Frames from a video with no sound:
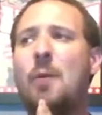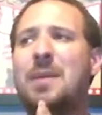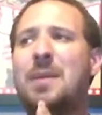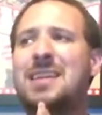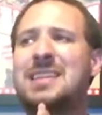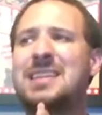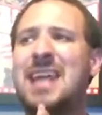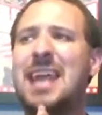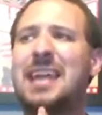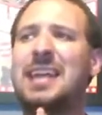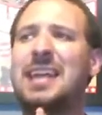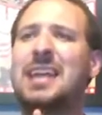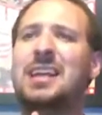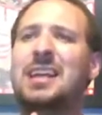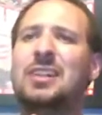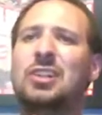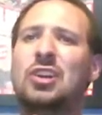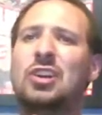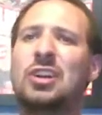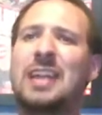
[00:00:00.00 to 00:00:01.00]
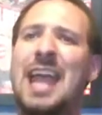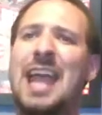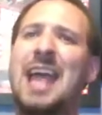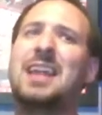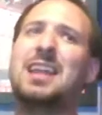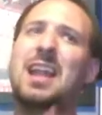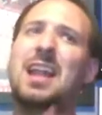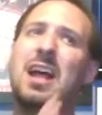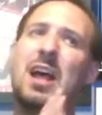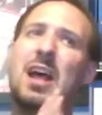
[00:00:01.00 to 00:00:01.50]
be taking a look at
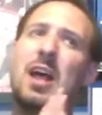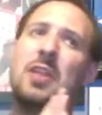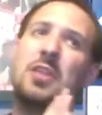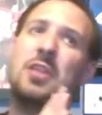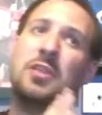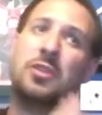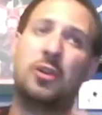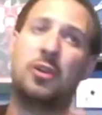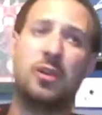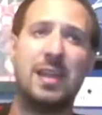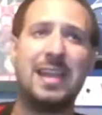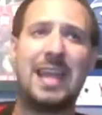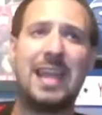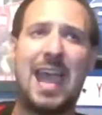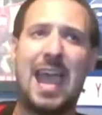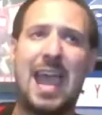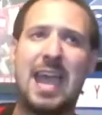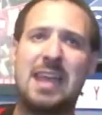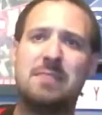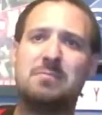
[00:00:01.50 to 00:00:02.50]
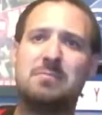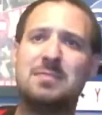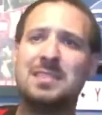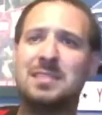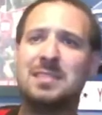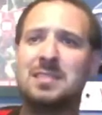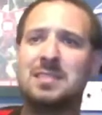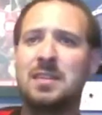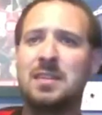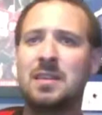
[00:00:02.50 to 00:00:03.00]
the 30
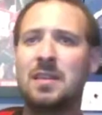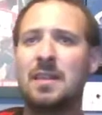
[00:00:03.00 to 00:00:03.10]
games,